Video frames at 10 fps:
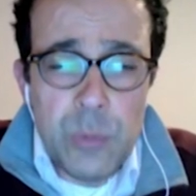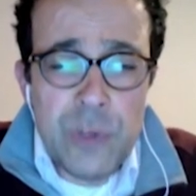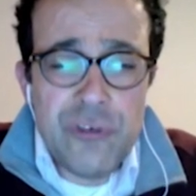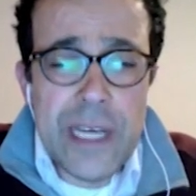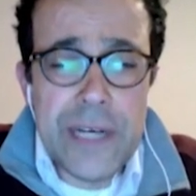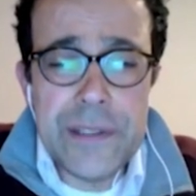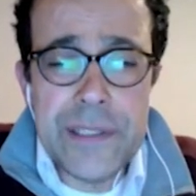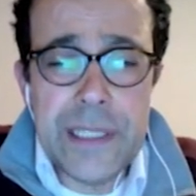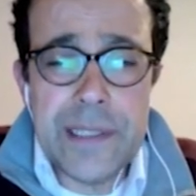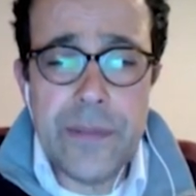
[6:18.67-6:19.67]
which
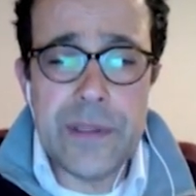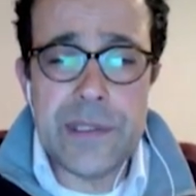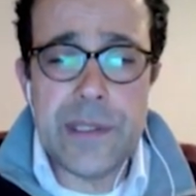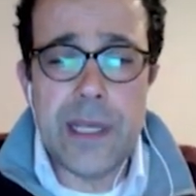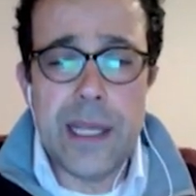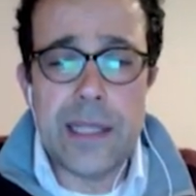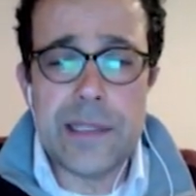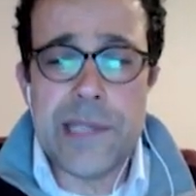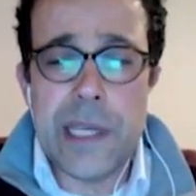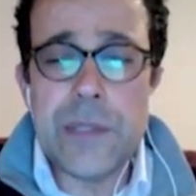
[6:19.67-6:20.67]
guaranteed this
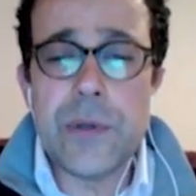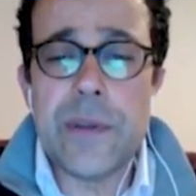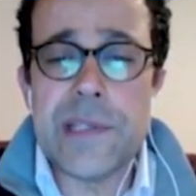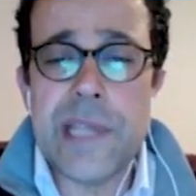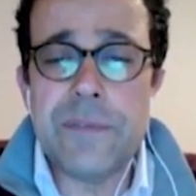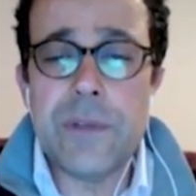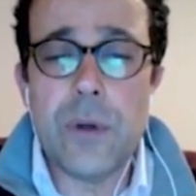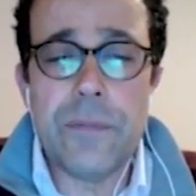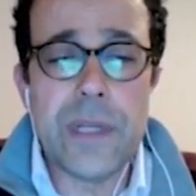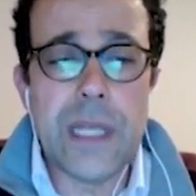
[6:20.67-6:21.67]
and secured the safety
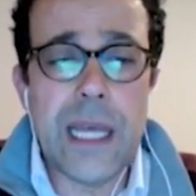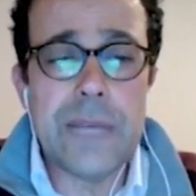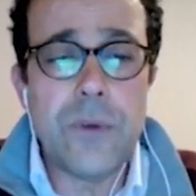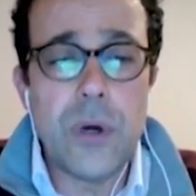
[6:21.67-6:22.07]
of the life,